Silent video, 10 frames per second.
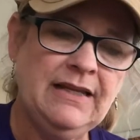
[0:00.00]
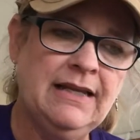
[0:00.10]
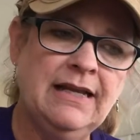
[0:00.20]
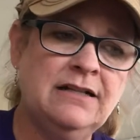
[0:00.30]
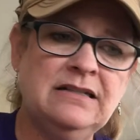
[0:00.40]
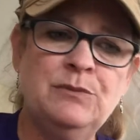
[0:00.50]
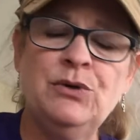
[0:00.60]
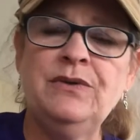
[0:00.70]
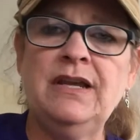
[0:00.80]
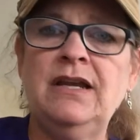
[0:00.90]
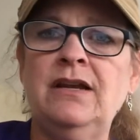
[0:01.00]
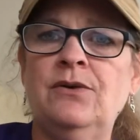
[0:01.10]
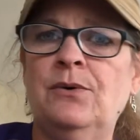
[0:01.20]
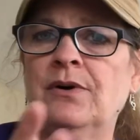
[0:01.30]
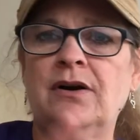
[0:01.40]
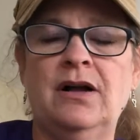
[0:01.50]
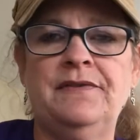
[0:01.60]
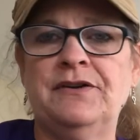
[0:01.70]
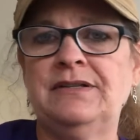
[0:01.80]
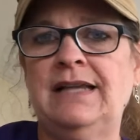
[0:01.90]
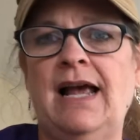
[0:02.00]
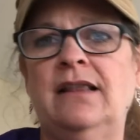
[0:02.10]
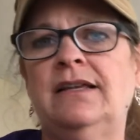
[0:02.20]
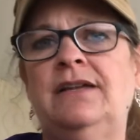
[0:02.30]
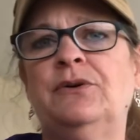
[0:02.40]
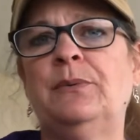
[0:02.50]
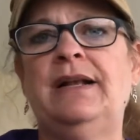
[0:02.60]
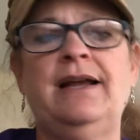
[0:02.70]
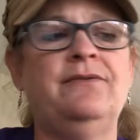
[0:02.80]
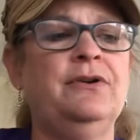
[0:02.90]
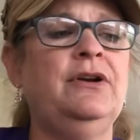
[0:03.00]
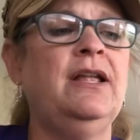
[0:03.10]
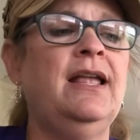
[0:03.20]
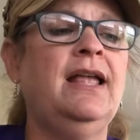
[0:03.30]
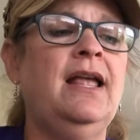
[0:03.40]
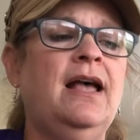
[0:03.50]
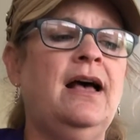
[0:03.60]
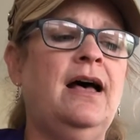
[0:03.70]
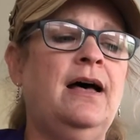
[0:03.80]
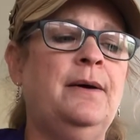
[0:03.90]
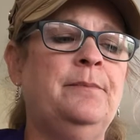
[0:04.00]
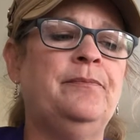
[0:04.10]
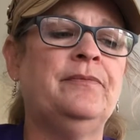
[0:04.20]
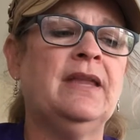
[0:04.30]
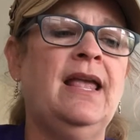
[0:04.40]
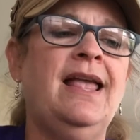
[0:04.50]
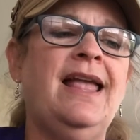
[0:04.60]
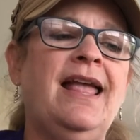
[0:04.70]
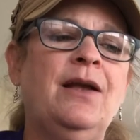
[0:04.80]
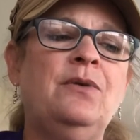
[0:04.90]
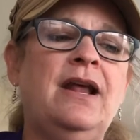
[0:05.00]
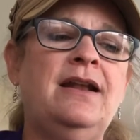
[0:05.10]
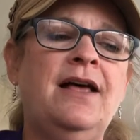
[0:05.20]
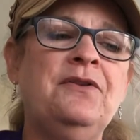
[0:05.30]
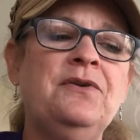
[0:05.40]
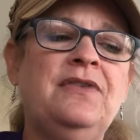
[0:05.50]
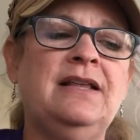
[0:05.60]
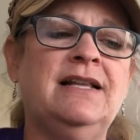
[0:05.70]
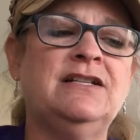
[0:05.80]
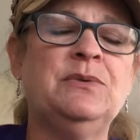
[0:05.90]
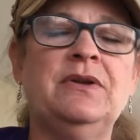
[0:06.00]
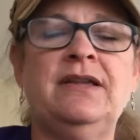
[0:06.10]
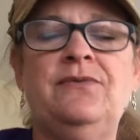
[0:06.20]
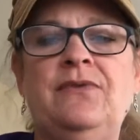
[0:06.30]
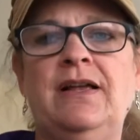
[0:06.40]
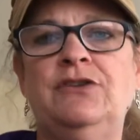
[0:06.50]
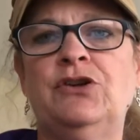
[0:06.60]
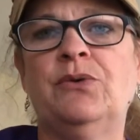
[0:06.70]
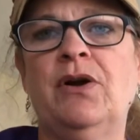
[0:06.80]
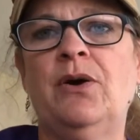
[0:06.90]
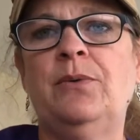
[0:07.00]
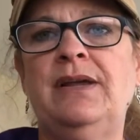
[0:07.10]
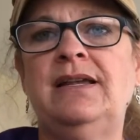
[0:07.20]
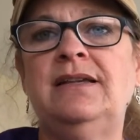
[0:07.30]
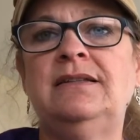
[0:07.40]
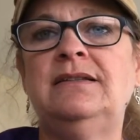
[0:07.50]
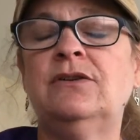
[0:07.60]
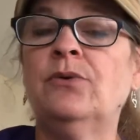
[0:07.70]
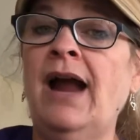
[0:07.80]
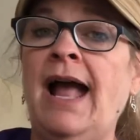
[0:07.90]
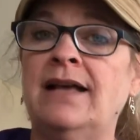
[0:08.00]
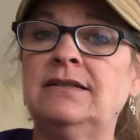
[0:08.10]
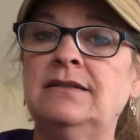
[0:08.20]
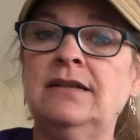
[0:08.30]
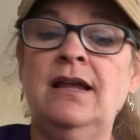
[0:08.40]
in a smoothie or on their salad or whatever. And another thing that's really fun to grow is grass.